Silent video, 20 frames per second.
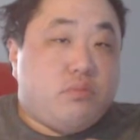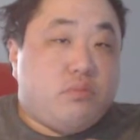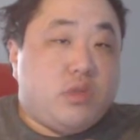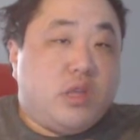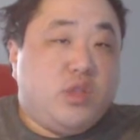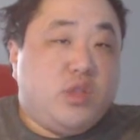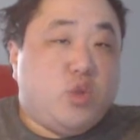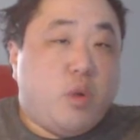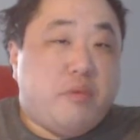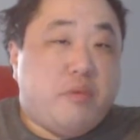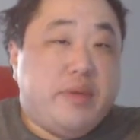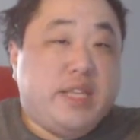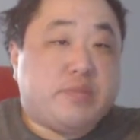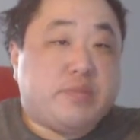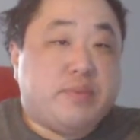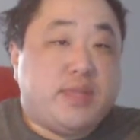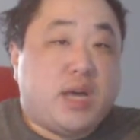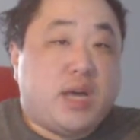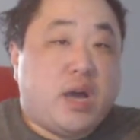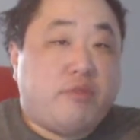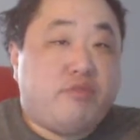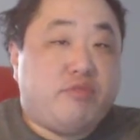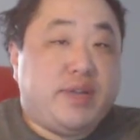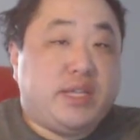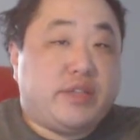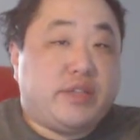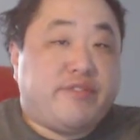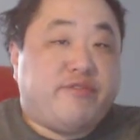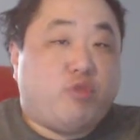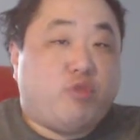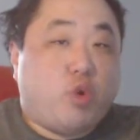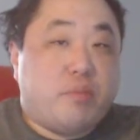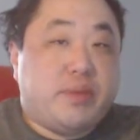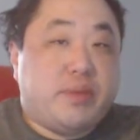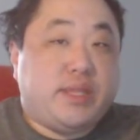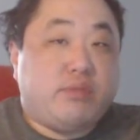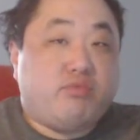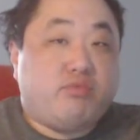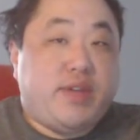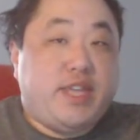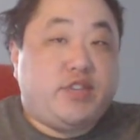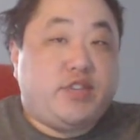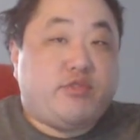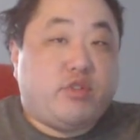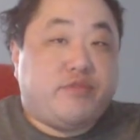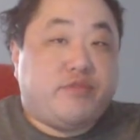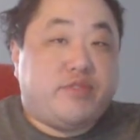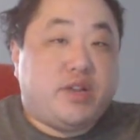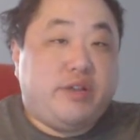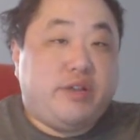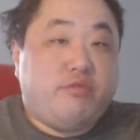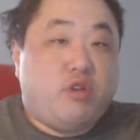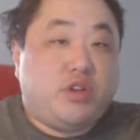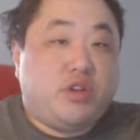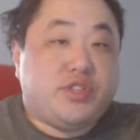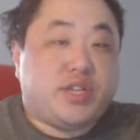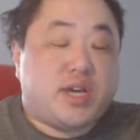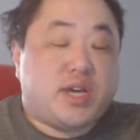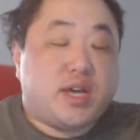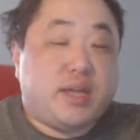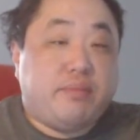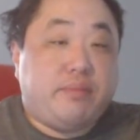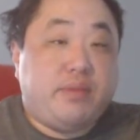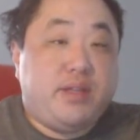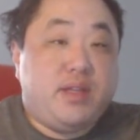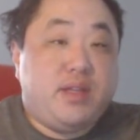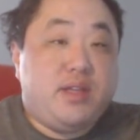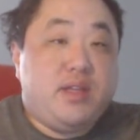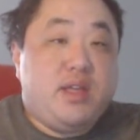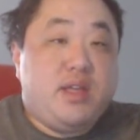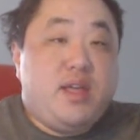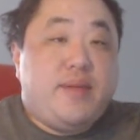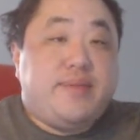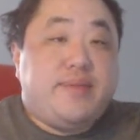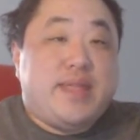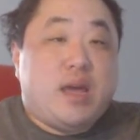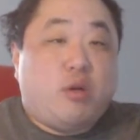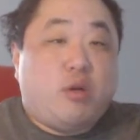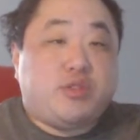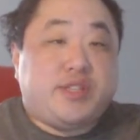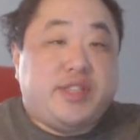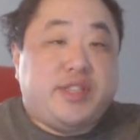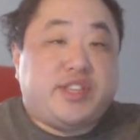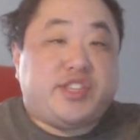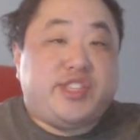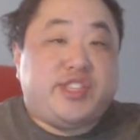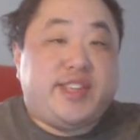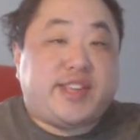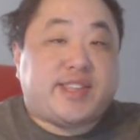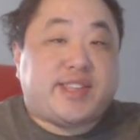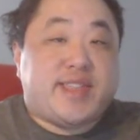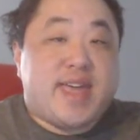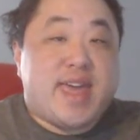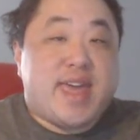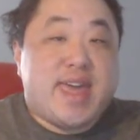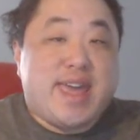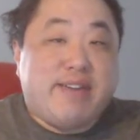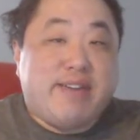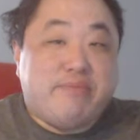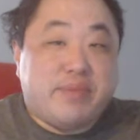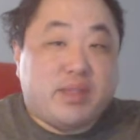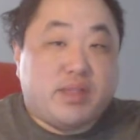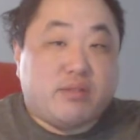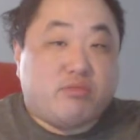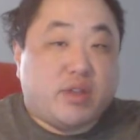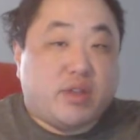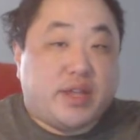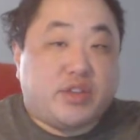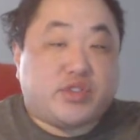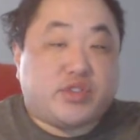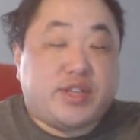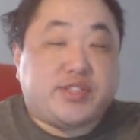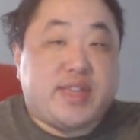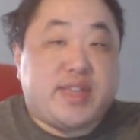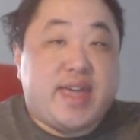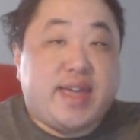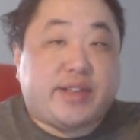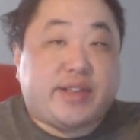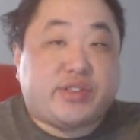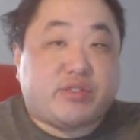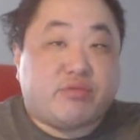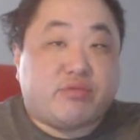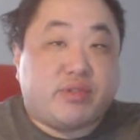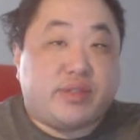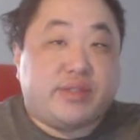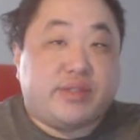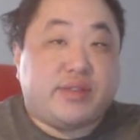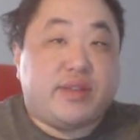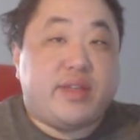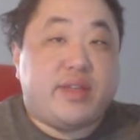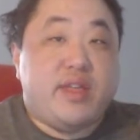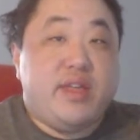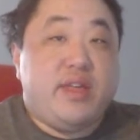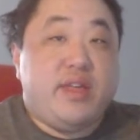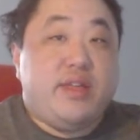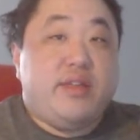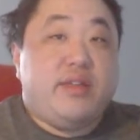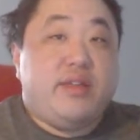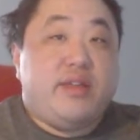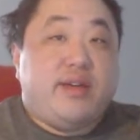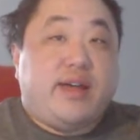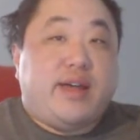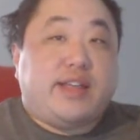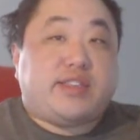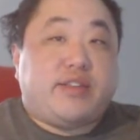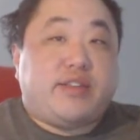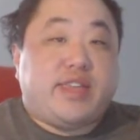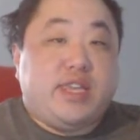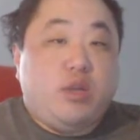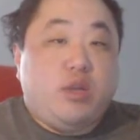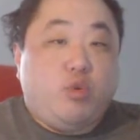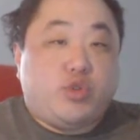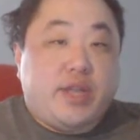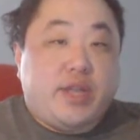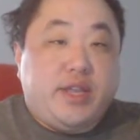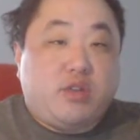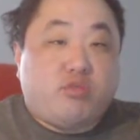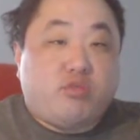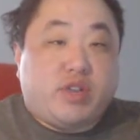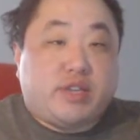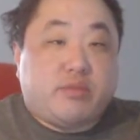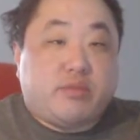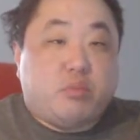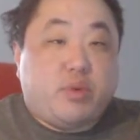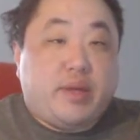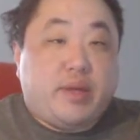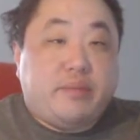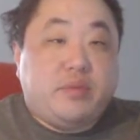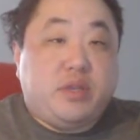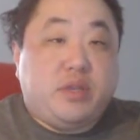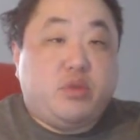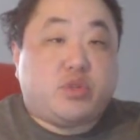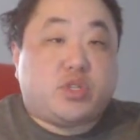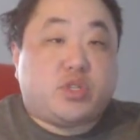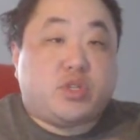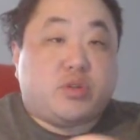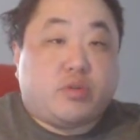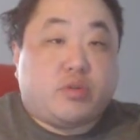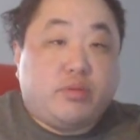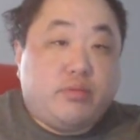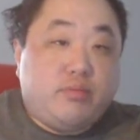Normally it's been hovering in the 4 minute range for a very long time. Now it's in the 6.5 minute range. That's excellent. That's a huge increase from what I'm used to.